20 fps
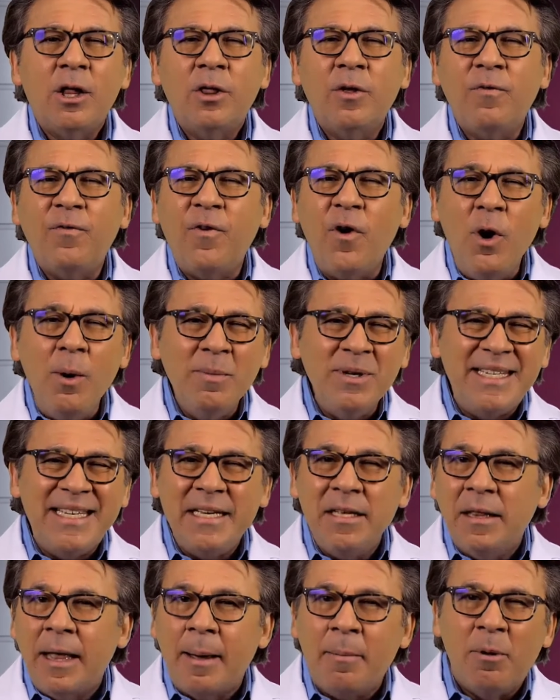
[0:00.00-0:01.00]
The
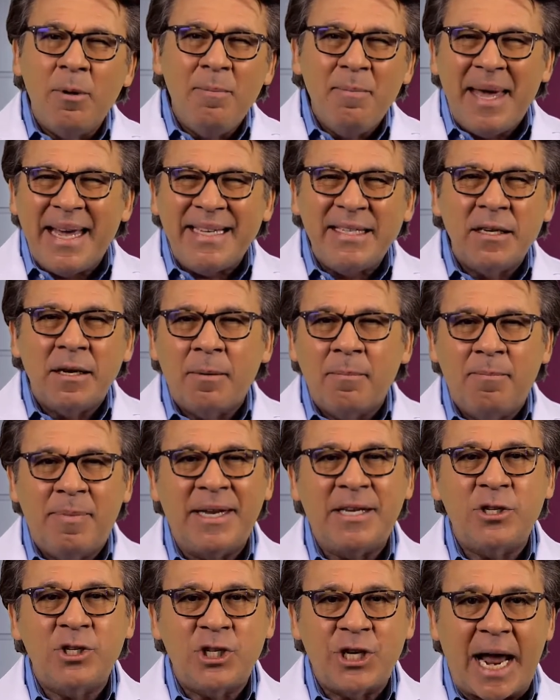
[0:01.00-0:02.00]
pharmacy label makes it a
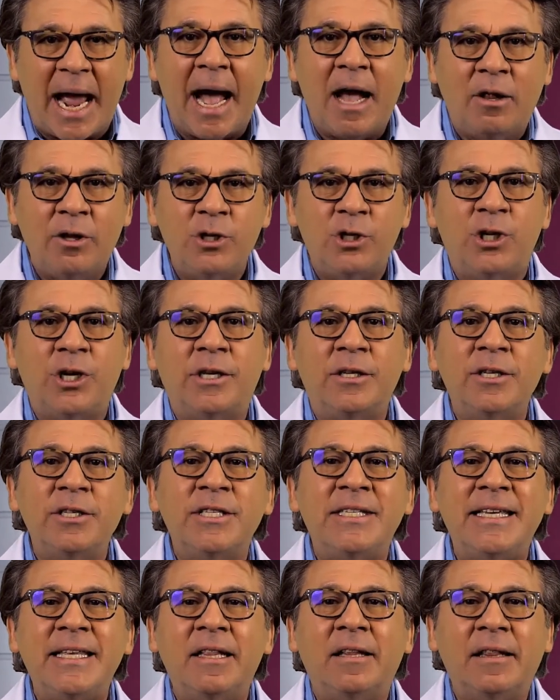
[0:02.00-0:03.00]
bit challenging to
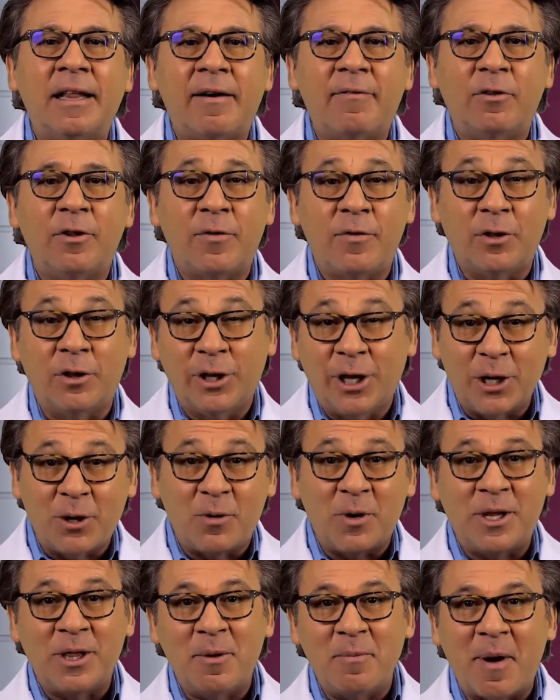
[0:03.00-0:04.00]
see the level of the
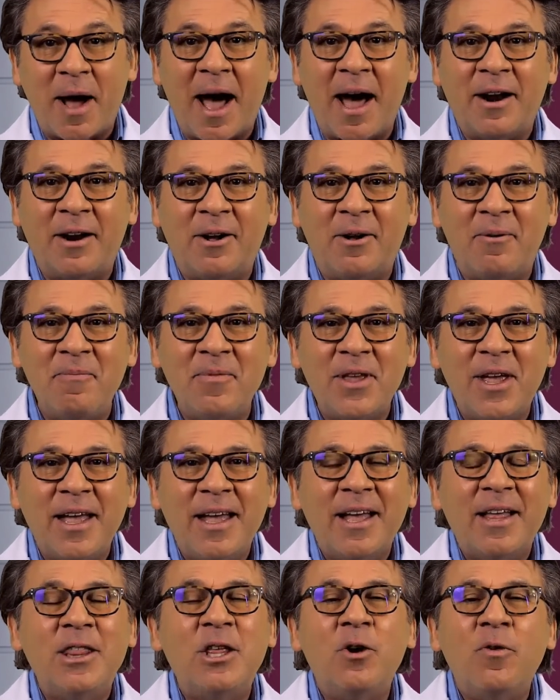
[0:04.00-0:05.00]
liquid in the bottle.
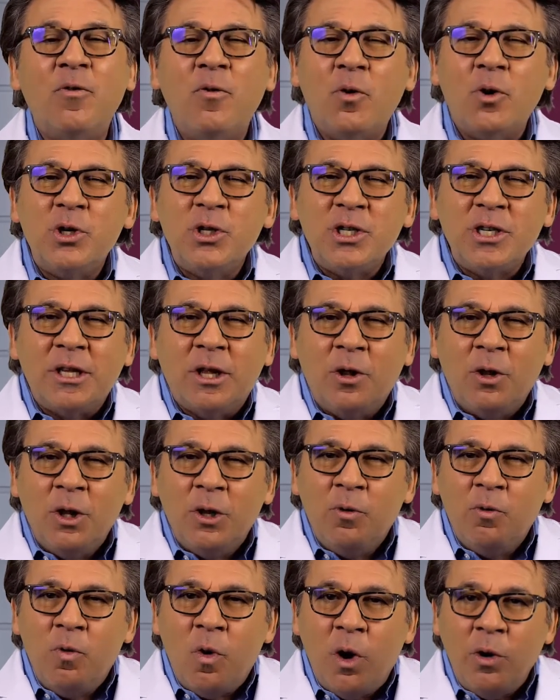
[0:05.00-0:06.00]
Therefore,
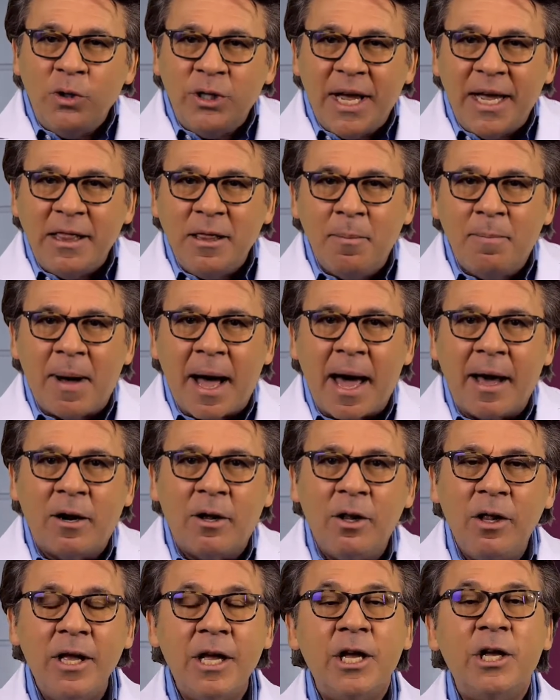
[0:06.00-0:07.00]
slowly rotate the
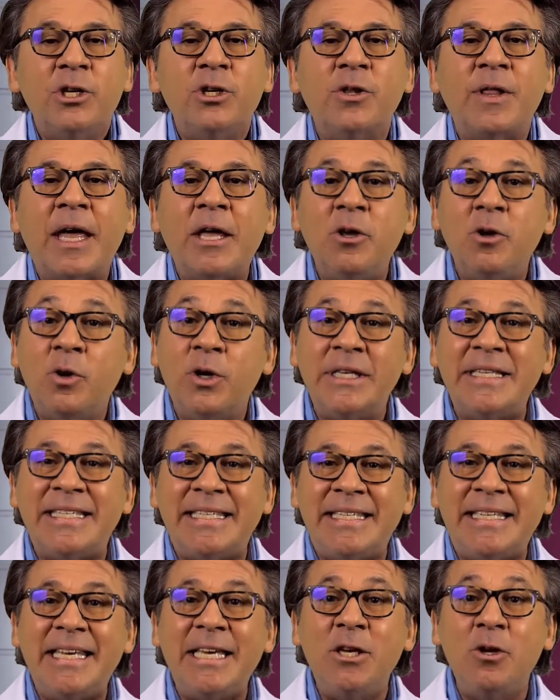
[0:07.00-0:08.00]
bottle so that you can
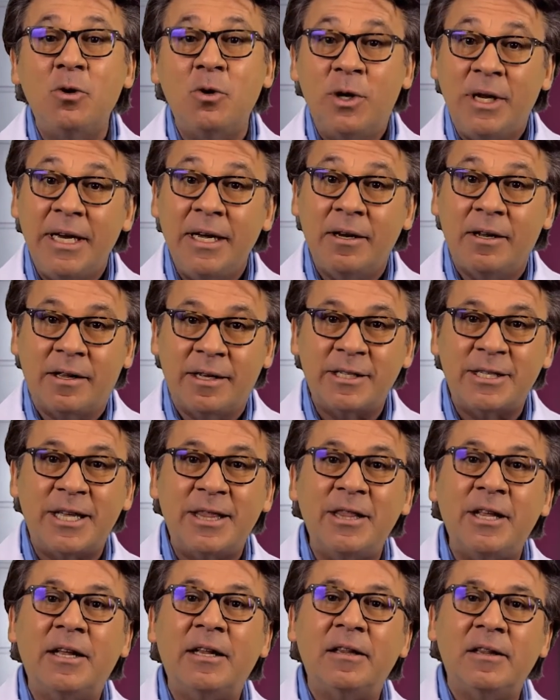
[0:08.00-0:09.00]
see your needle is
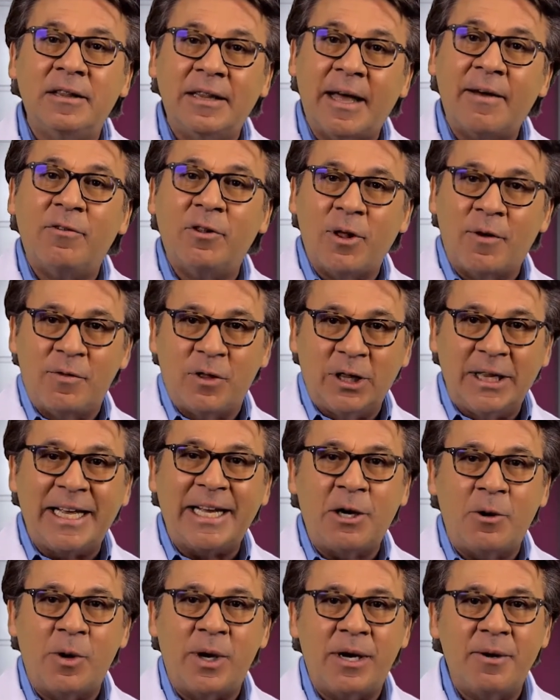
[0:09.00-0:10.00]
in the level of the
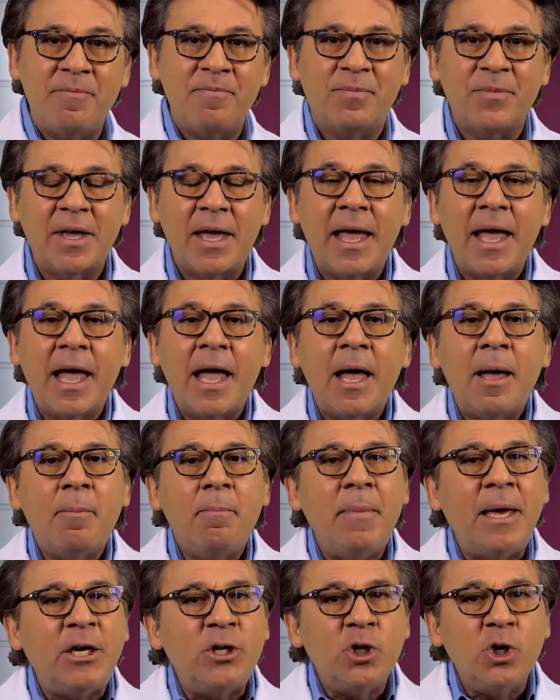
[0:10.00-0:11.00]
liquid.
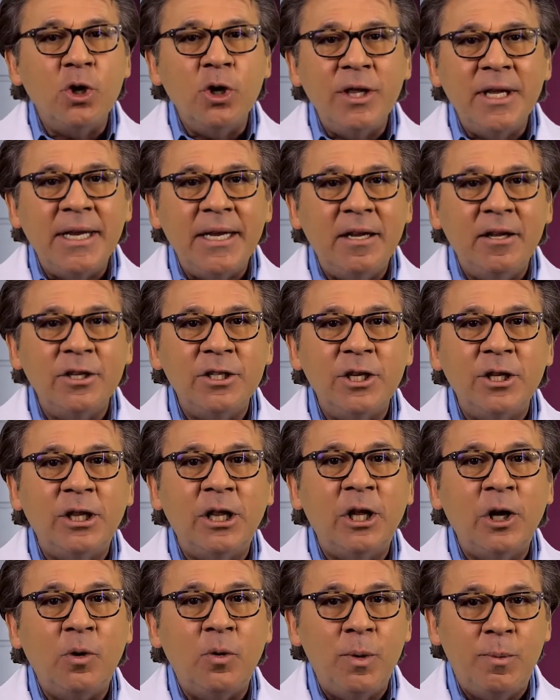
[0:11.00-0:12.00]
Make sure the needle is in
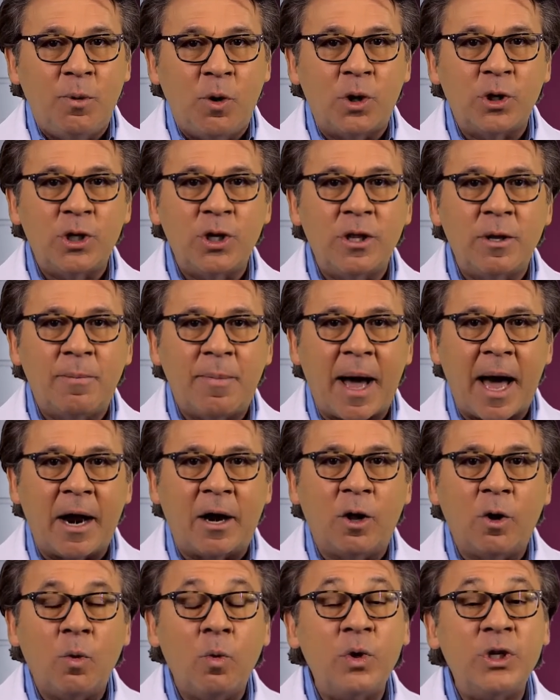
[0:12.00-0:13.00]
the liquid portion of the
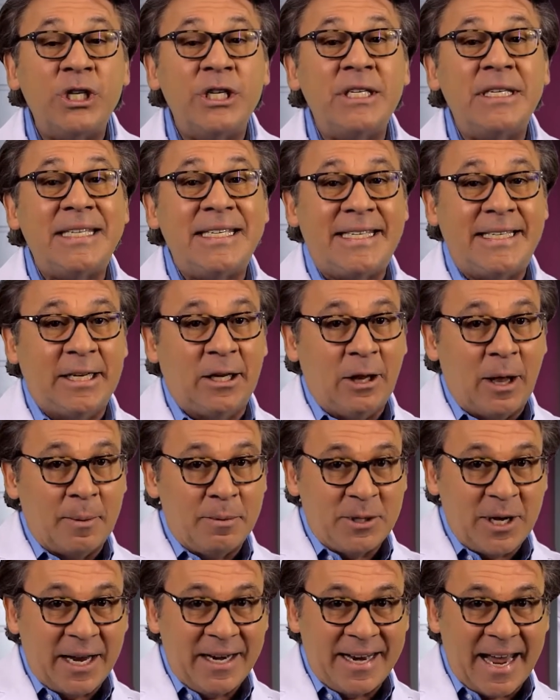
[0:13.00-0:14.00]
bottle, which is still
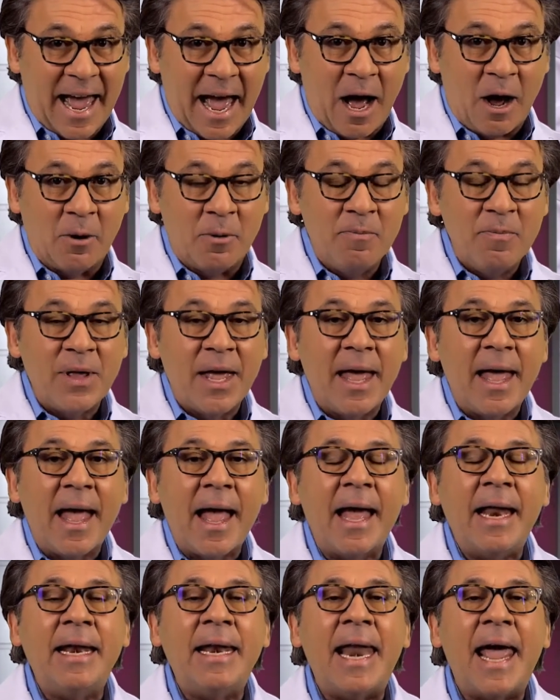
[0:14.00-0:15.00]
upside down,
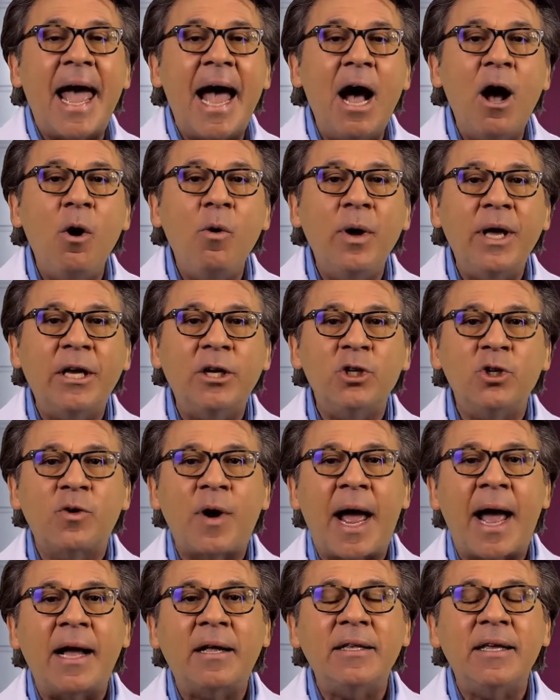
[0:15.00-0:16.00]
and now
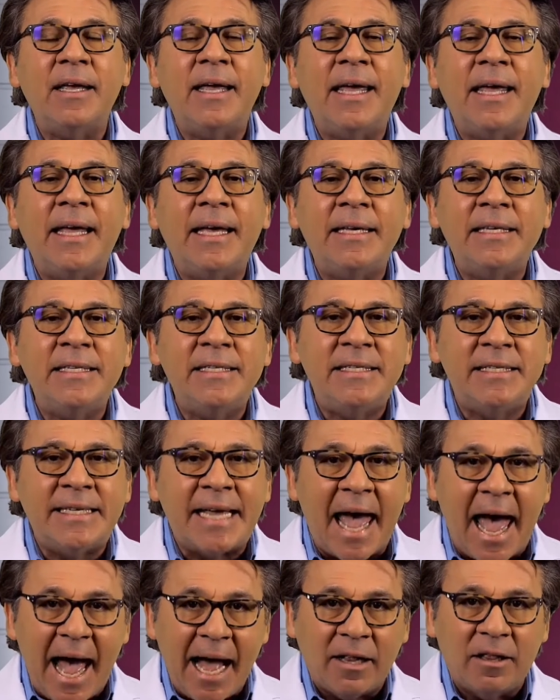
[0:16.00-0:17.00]
extract
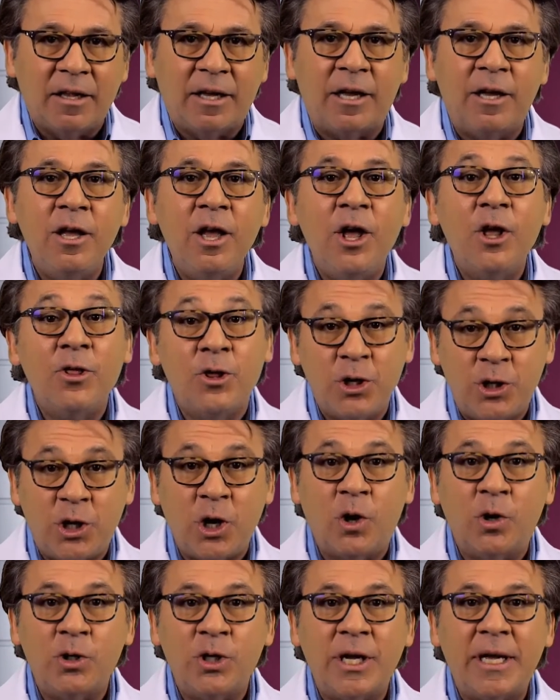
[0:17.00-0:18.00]
exactly the
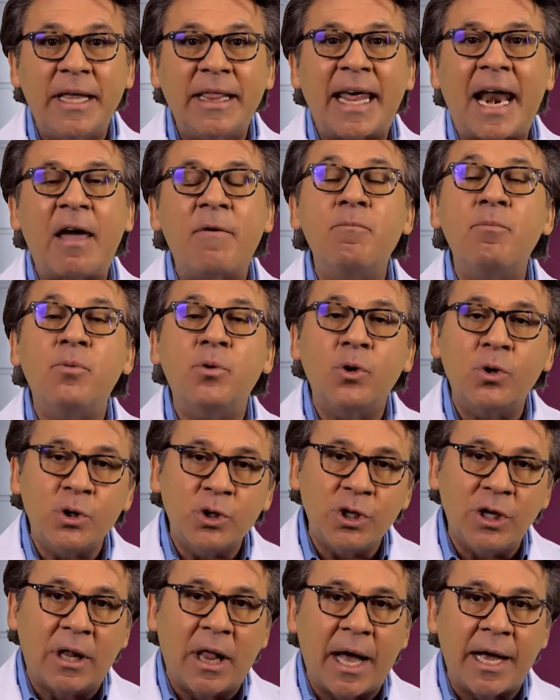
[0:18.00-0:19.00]
dosing that I've
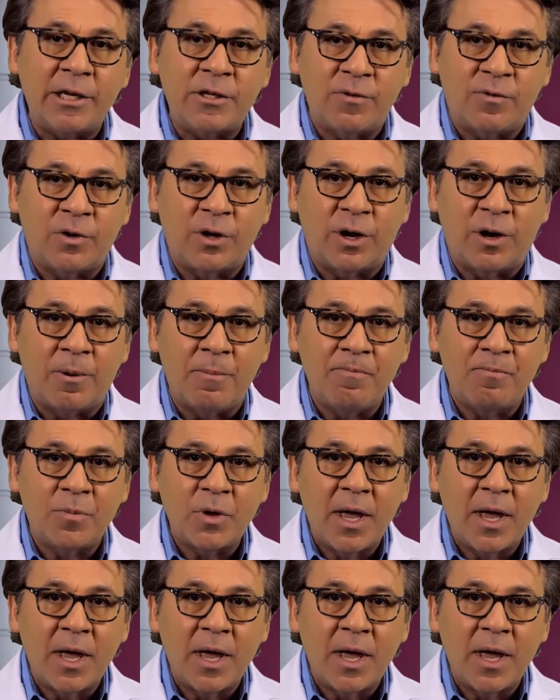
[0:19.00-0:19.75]
personalized for you.